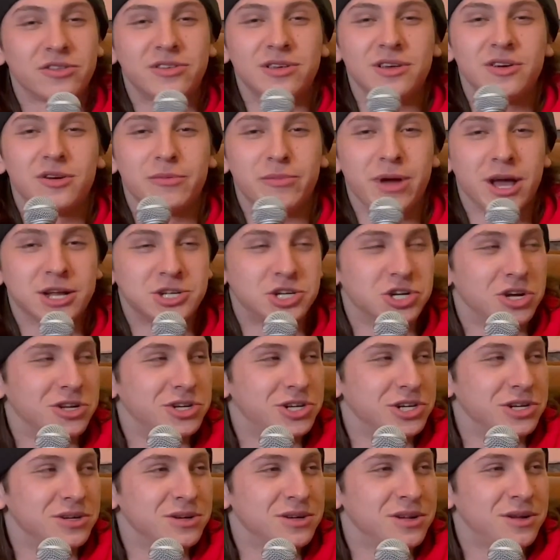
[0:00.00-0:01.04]
to see her back
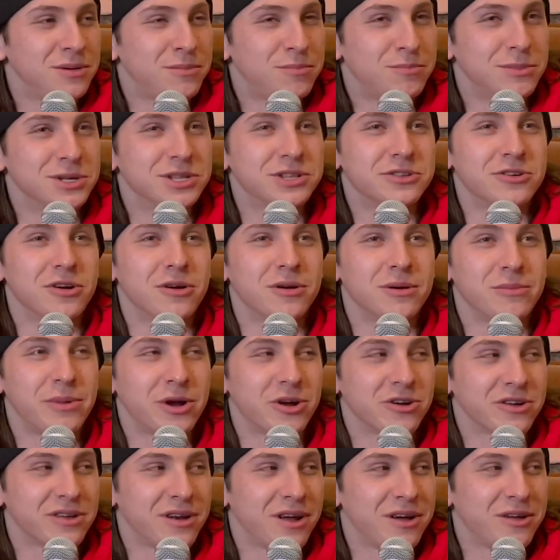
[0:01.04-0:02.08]
judging. Yeah, Mr. on
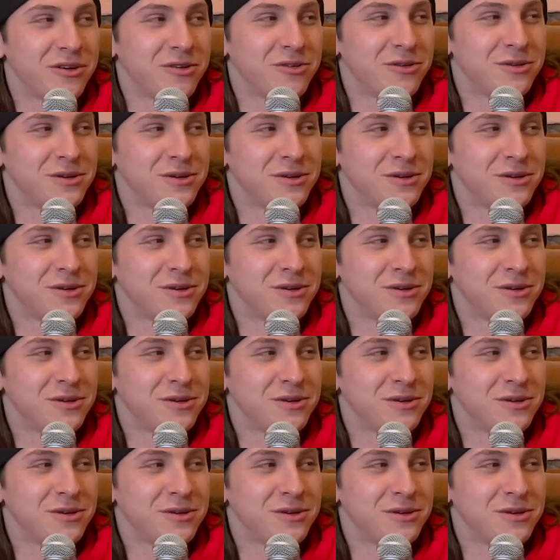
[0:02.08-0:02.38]
American Idol.